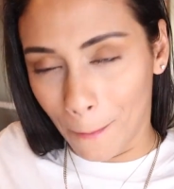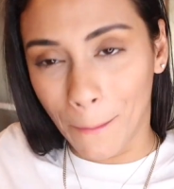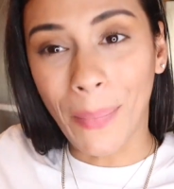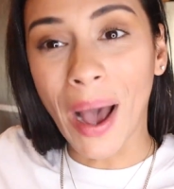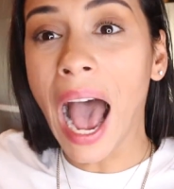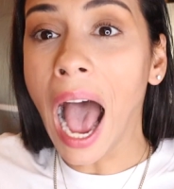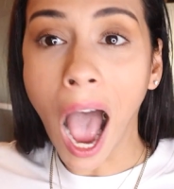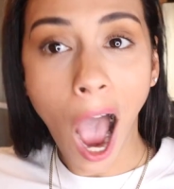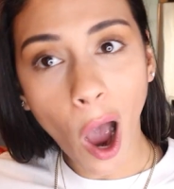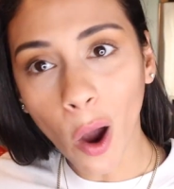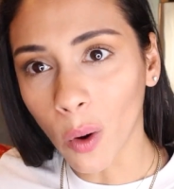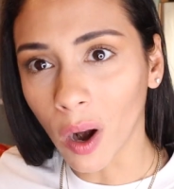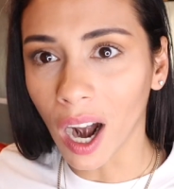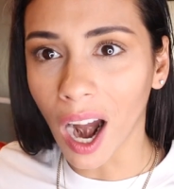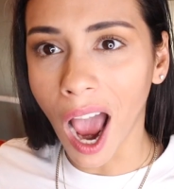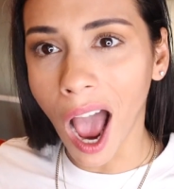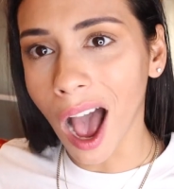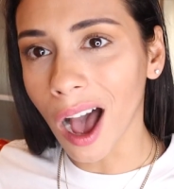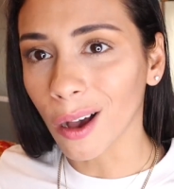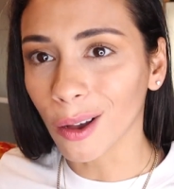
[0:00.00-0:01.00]

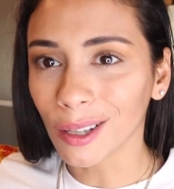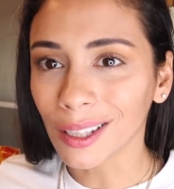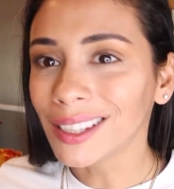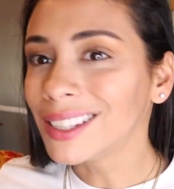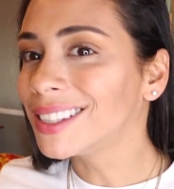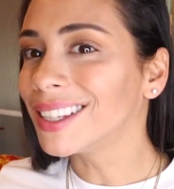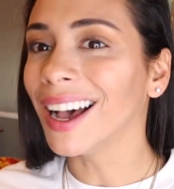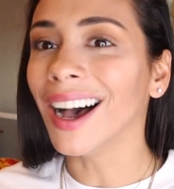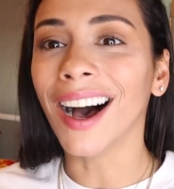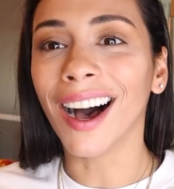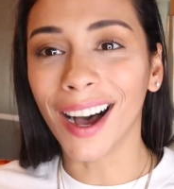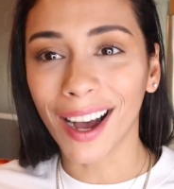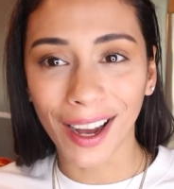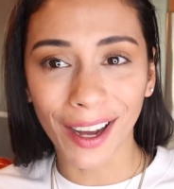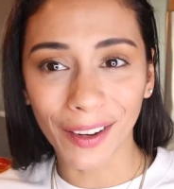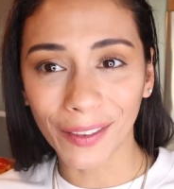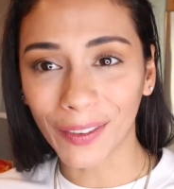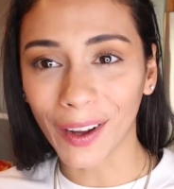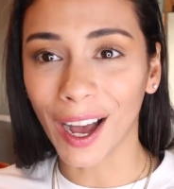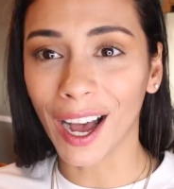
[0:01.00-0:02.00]
powerhouse
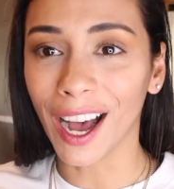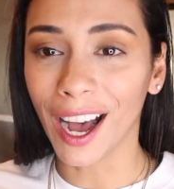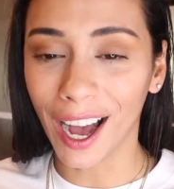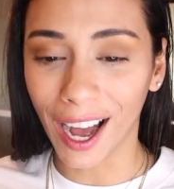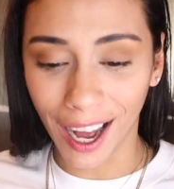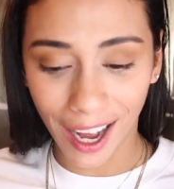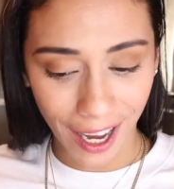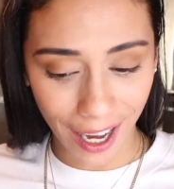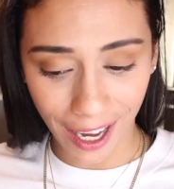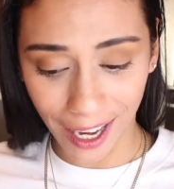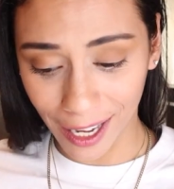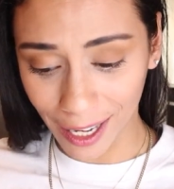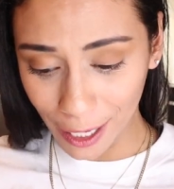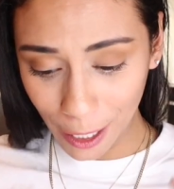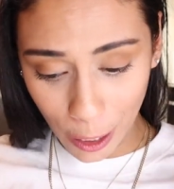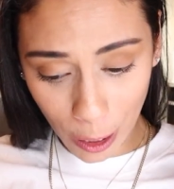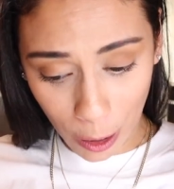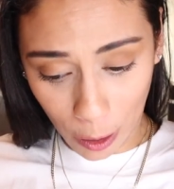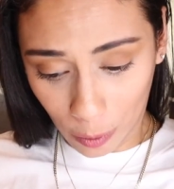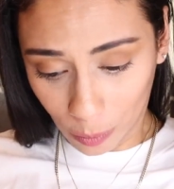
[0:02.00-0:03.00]
of a
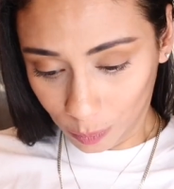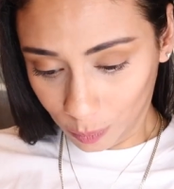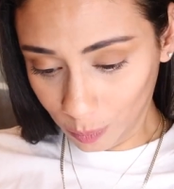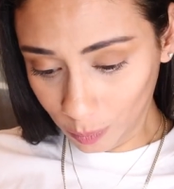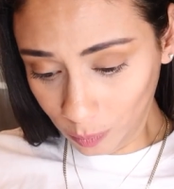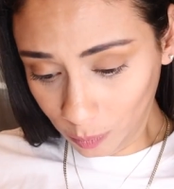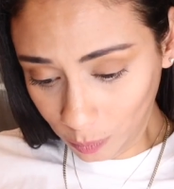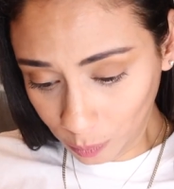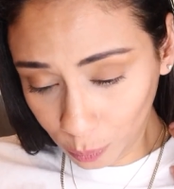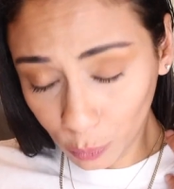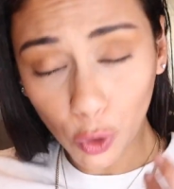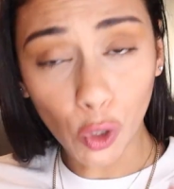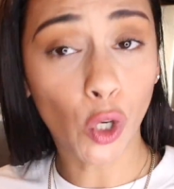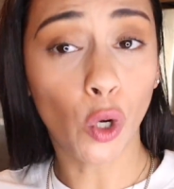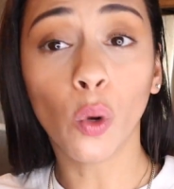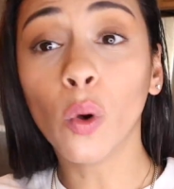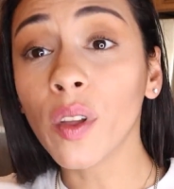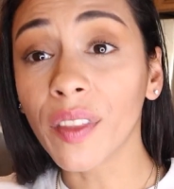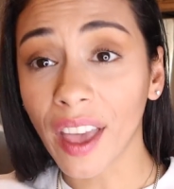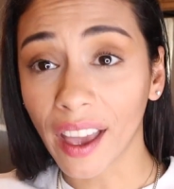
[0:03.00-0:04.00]

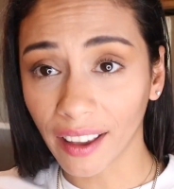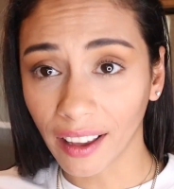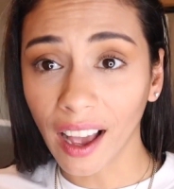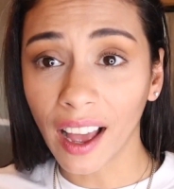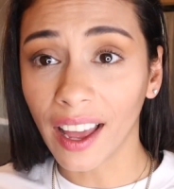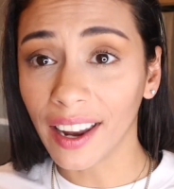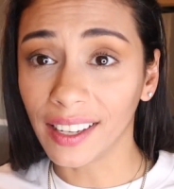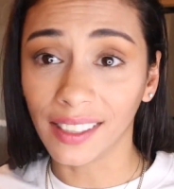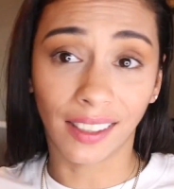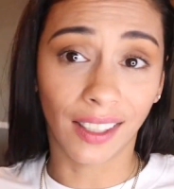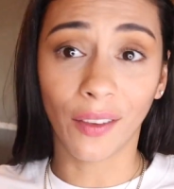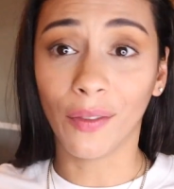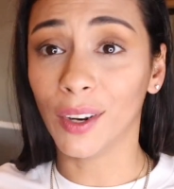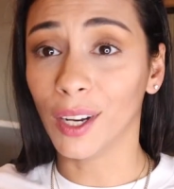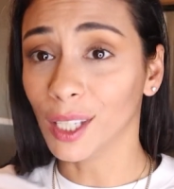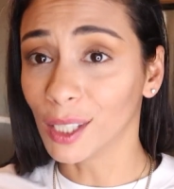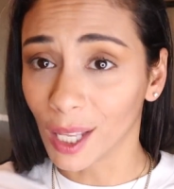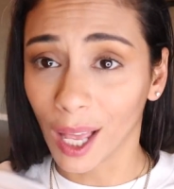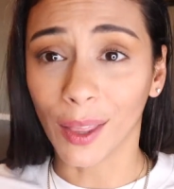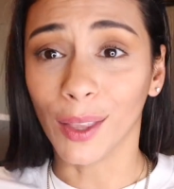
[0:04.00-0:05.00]
tool that God has given
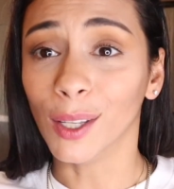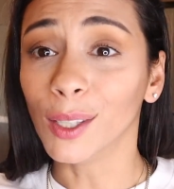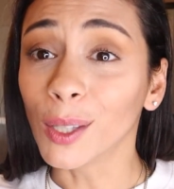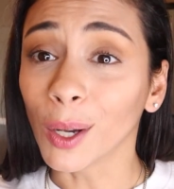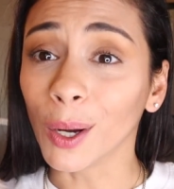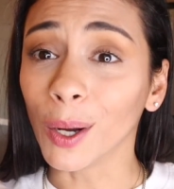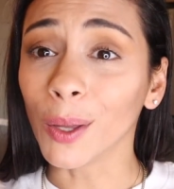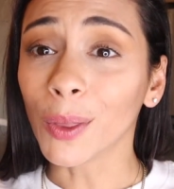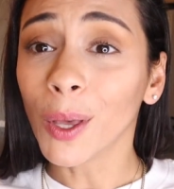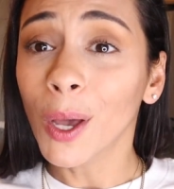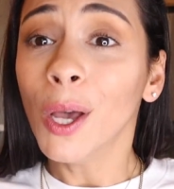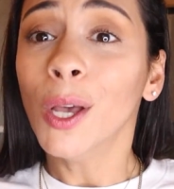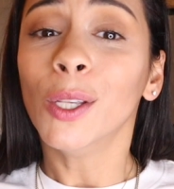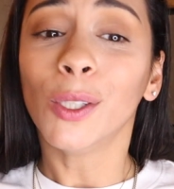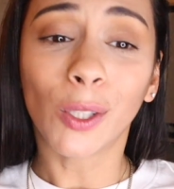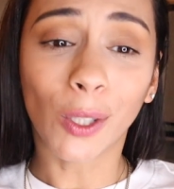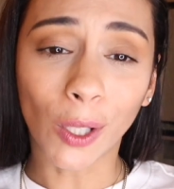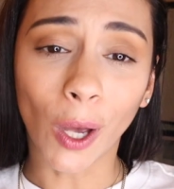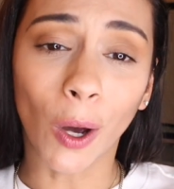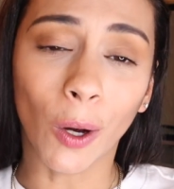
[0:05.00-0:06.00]
us on this earth.
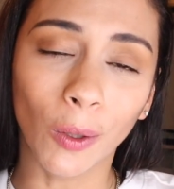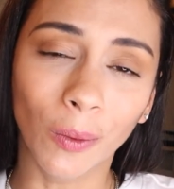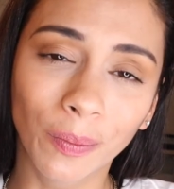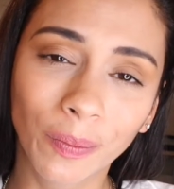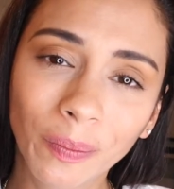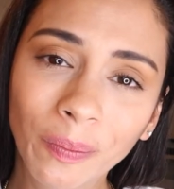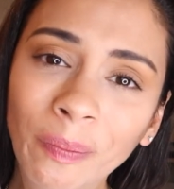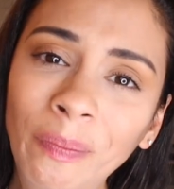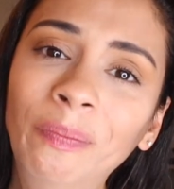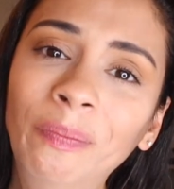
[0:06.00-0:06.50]
So